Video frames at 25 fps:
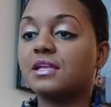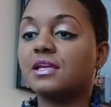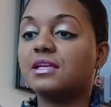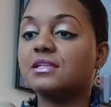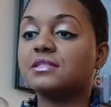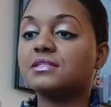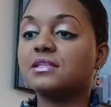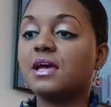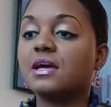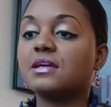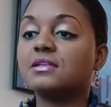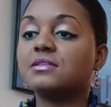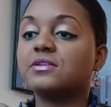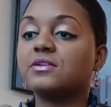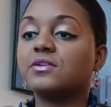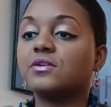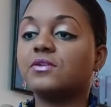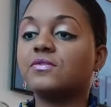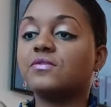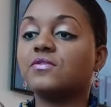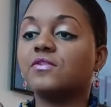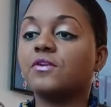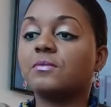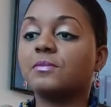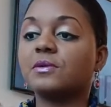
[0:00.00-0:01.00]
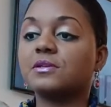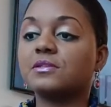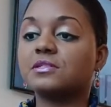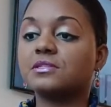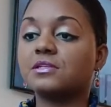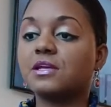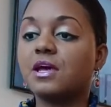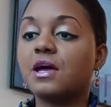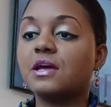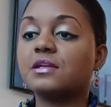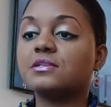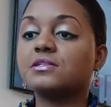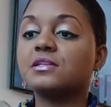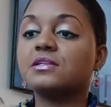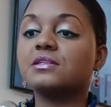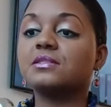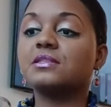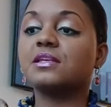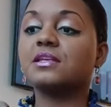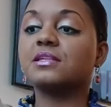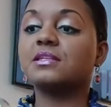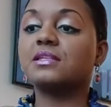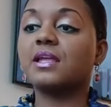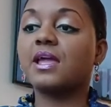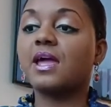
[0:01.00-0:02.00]
It's ideal for massaging
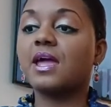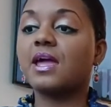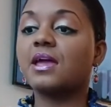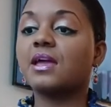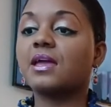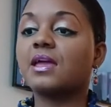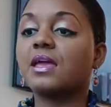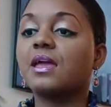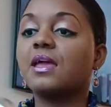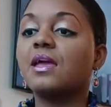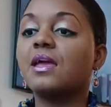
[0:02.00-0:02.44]
the neck